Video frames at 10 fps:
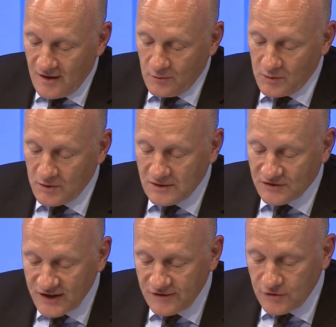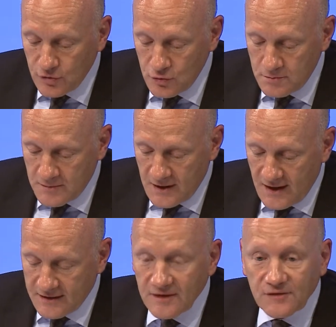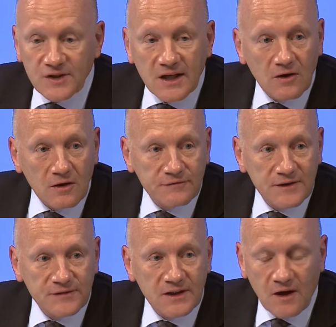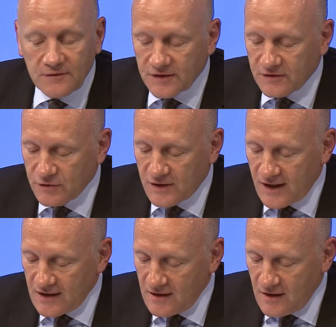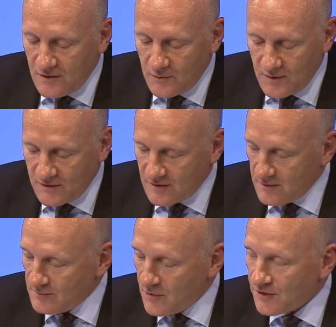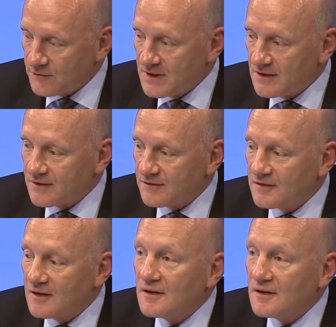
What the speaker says: We will resume at 3 o'clock, 1500 today with more speakers.